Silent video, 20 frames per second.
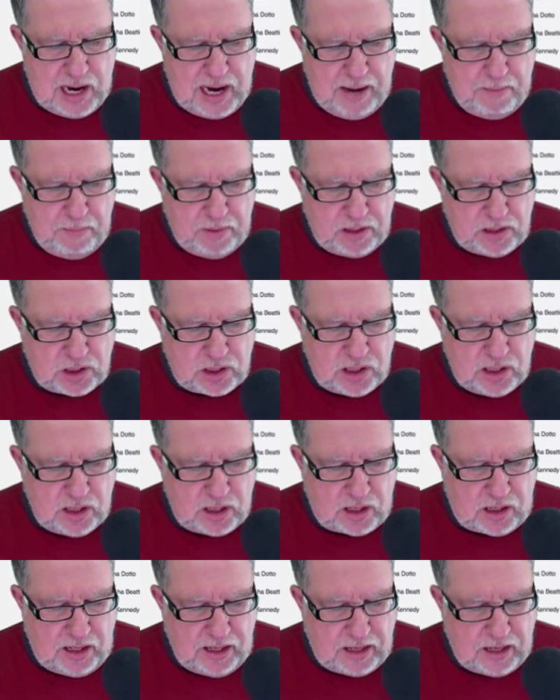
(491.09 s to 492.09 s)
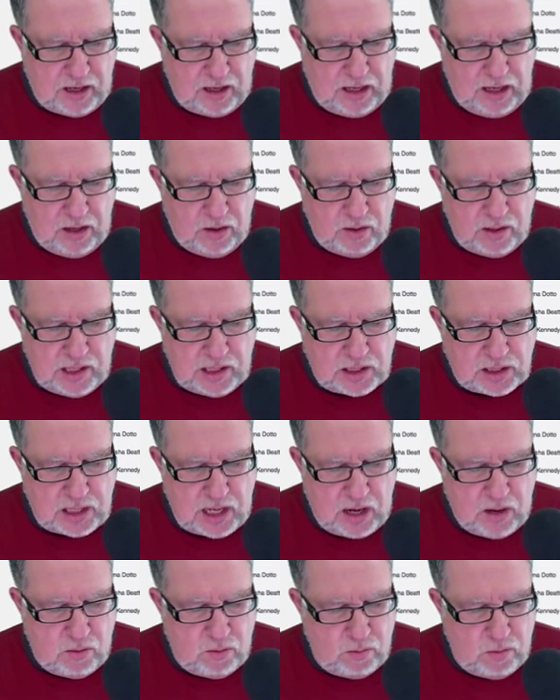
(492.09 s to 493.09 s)
I'm just going to click here and
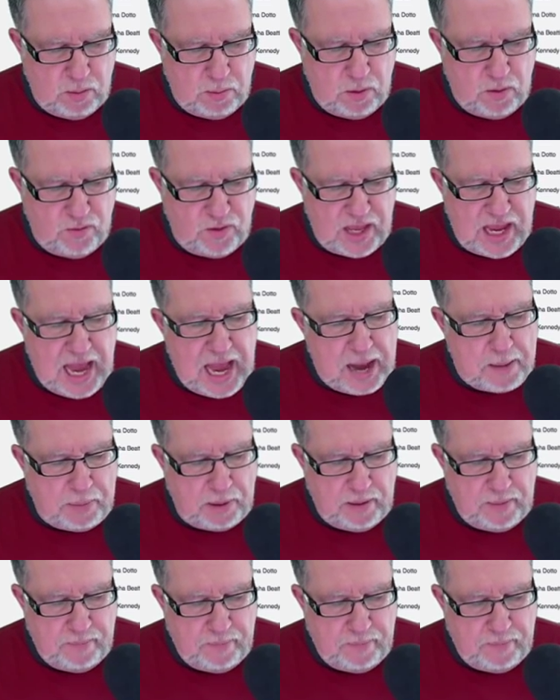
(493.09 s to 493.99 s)
say, remove the app.